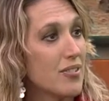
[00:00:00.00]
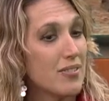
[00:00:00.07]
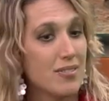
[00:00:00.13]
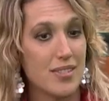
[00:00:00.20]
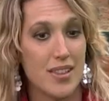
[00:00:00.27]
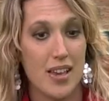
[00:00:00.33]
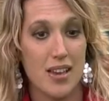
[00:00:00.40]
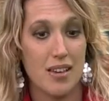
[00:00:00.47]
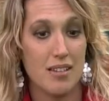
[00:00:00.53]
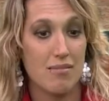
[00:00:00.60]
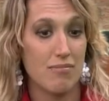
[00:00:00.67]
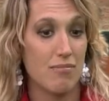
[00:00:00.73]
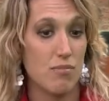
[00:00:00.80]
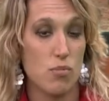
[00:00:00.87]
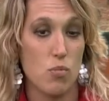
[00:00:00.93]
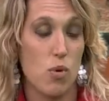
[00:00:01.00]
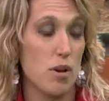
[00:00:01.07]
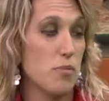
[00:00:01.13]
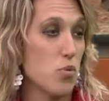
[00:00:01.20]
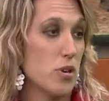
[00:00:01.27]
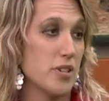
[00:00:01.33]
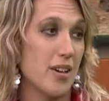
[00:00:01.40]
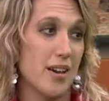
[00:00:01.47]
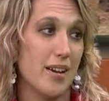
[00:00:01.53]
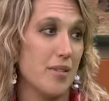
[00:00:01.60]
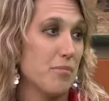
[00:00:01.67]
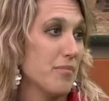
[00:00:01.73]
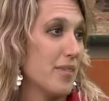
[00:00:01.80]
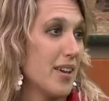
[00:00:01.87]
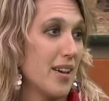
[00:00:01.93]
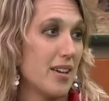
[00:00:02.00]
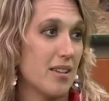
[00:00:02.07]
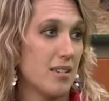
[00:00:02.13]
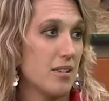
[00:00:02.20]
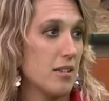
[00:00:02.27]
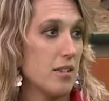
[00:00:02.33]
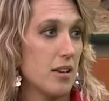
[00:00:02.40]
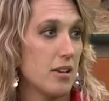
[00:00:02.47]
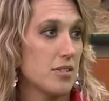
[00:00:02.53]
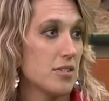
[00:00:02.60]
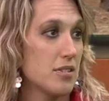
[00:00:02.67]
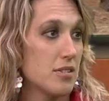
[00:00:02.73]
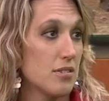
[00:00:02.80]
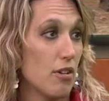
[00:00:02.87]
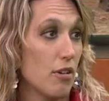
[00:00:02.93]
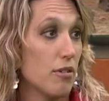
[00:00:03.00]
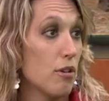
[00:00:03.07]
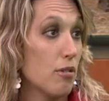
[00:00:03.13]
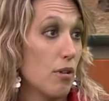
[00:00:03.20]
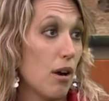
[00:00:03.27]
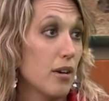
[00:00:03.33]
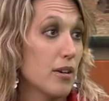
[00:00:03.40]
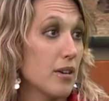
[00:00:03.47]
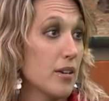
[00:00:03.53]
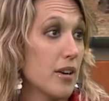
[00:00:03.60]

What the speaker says: they one more time and they just are no longer.